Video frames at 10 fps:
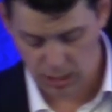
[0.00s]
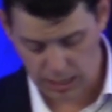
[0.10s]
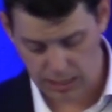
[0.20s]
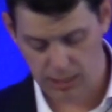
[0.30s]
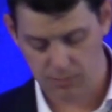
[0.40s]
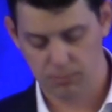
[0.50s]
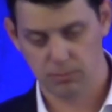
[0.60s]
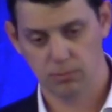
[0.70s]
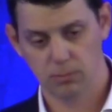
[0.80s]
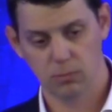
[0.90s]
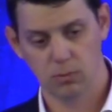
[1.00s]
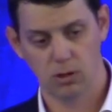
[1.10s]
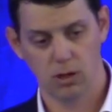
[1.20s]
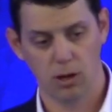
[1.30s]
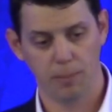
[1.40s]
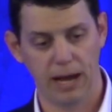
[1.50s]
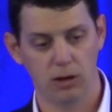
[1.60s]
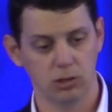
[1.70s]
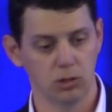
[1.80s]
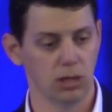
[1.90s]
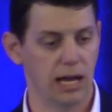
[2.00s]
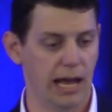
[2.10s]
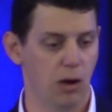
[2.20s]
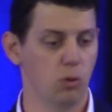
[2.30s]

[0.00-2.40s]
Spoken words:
about how